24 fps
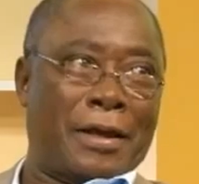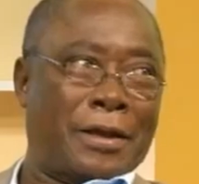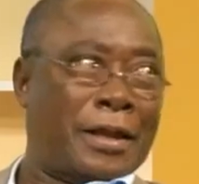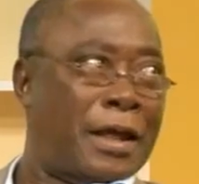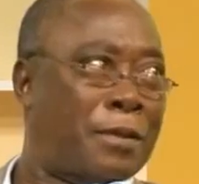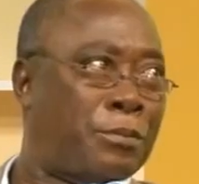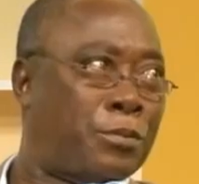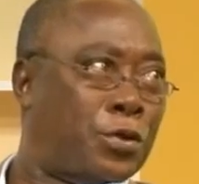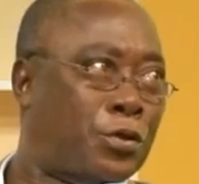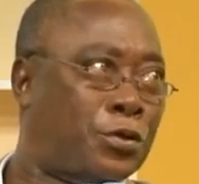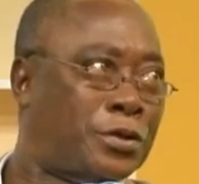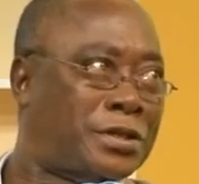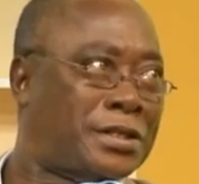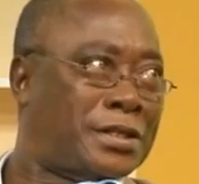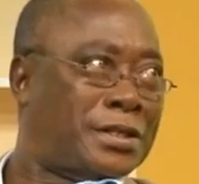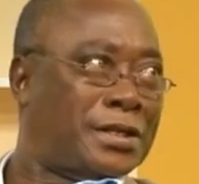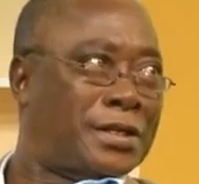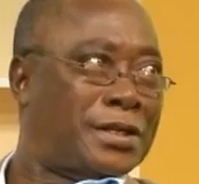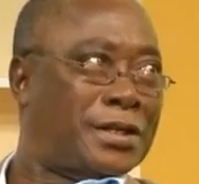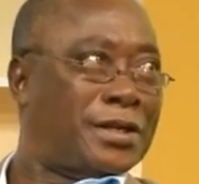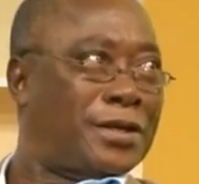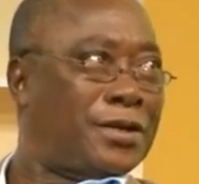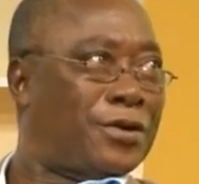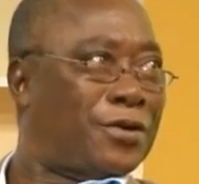The
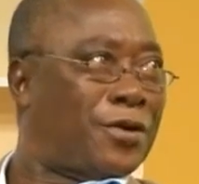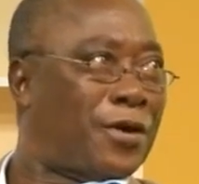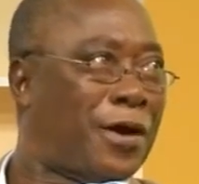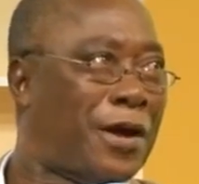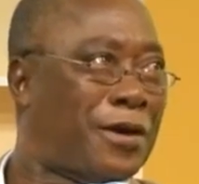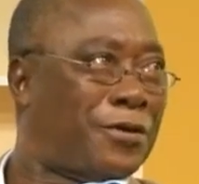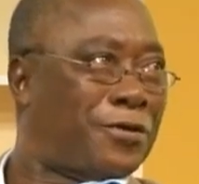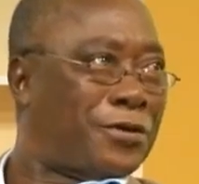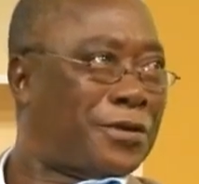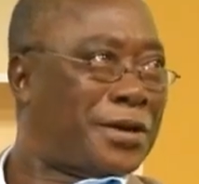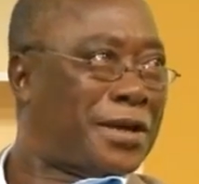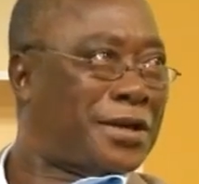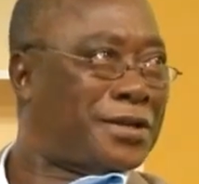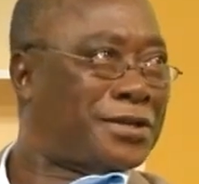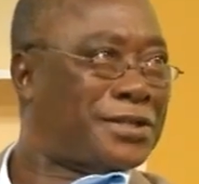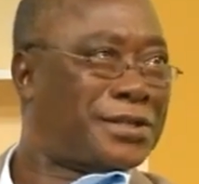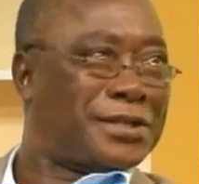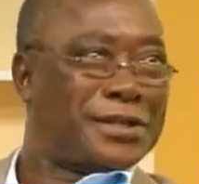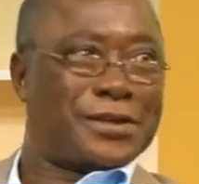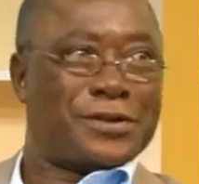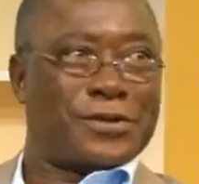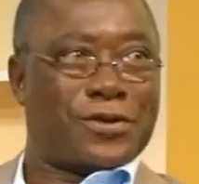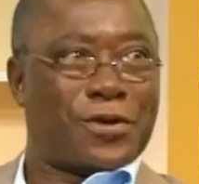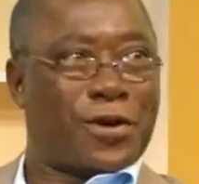beauty, your
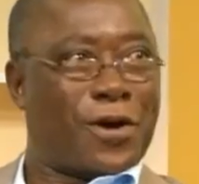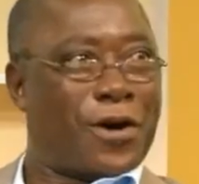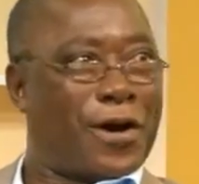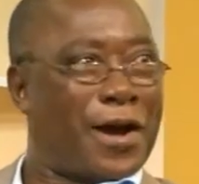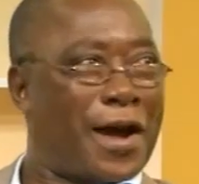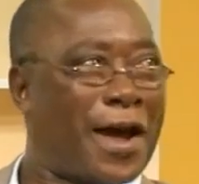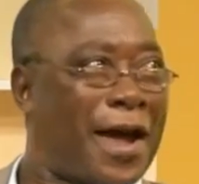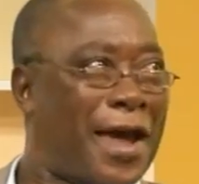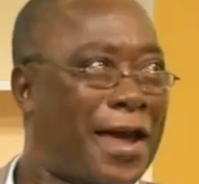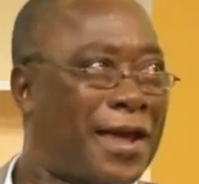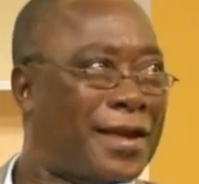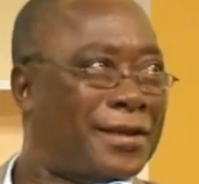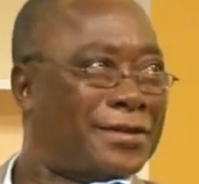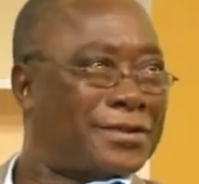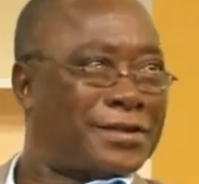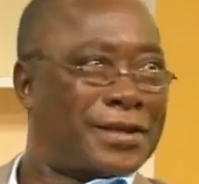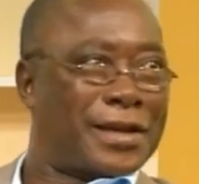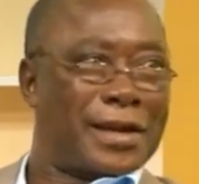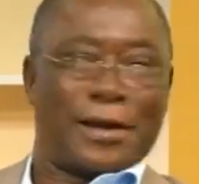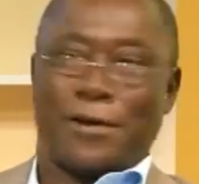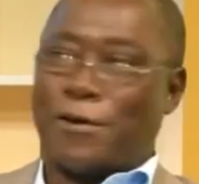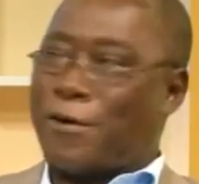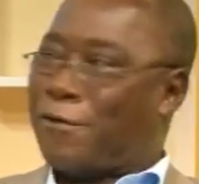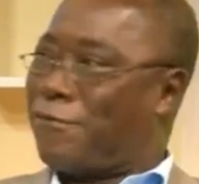education, your mm-hmm. height,
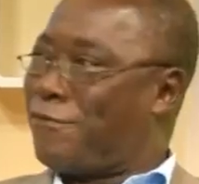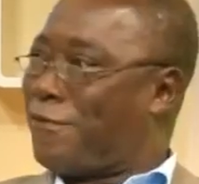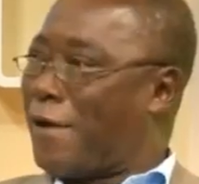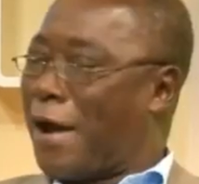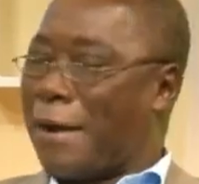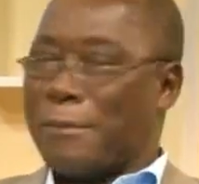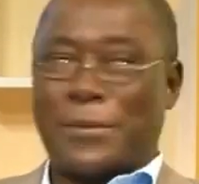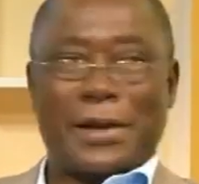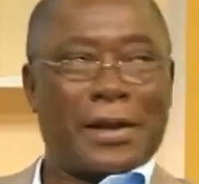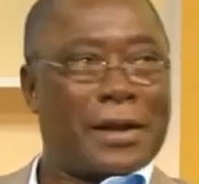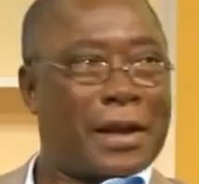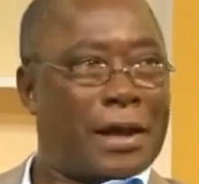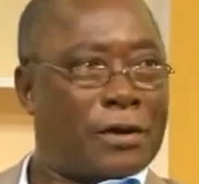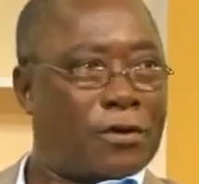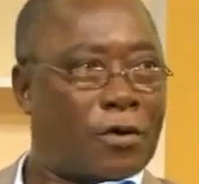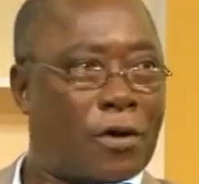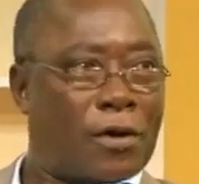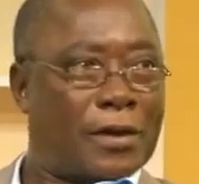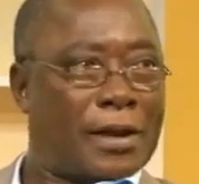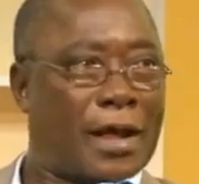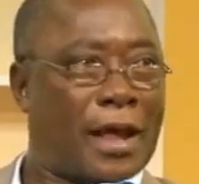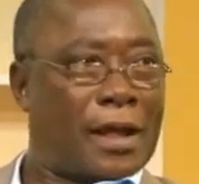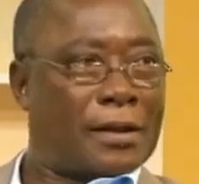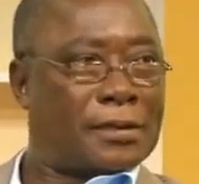your mm-hmm. family and
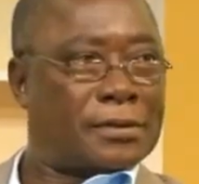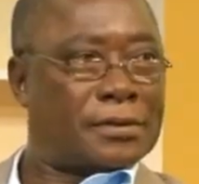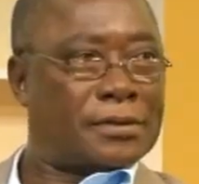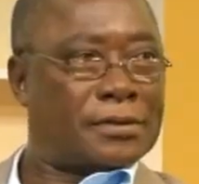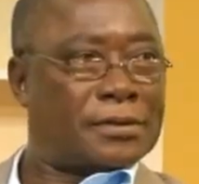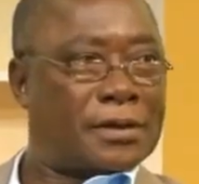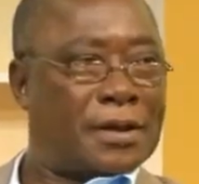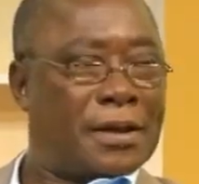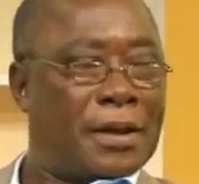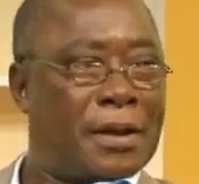all that.